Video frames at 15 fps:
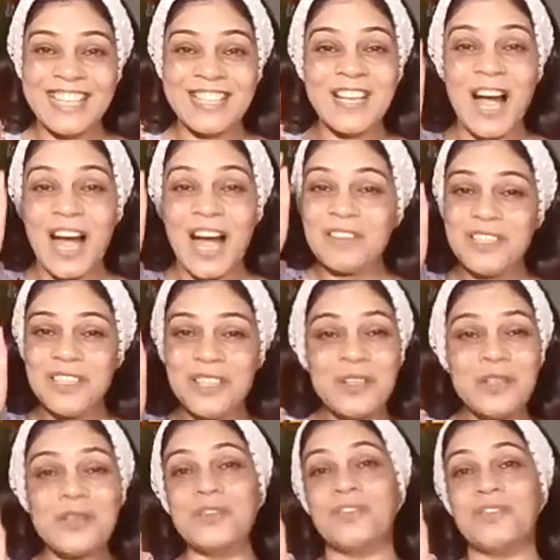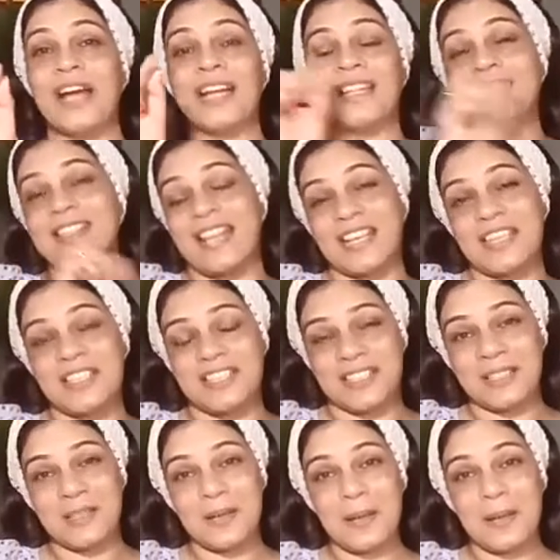So how do you find the session?